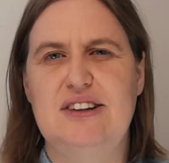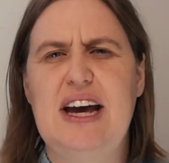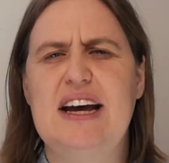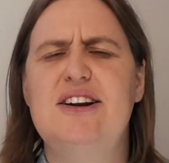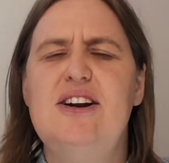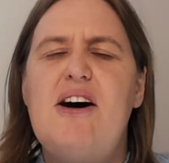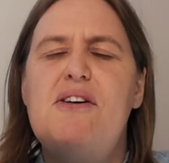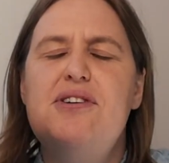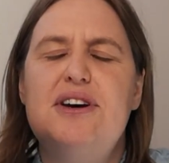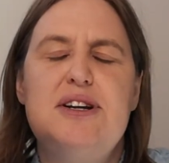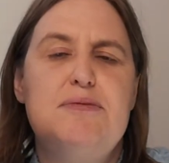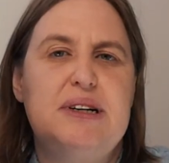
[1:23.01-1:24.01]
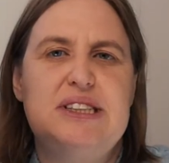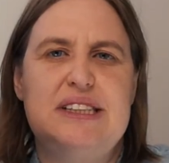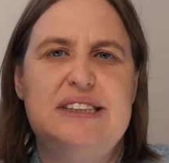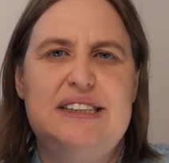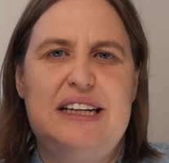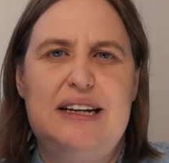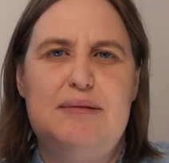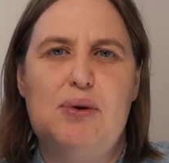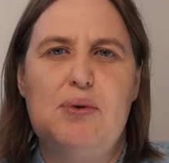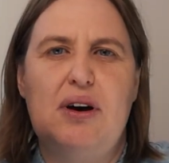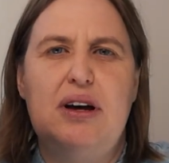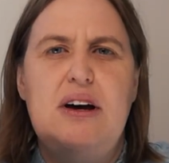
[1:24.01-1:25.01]
You had no inhibitions
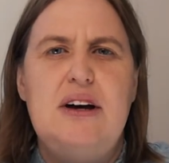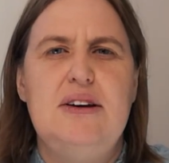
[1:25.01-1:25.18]
anymore.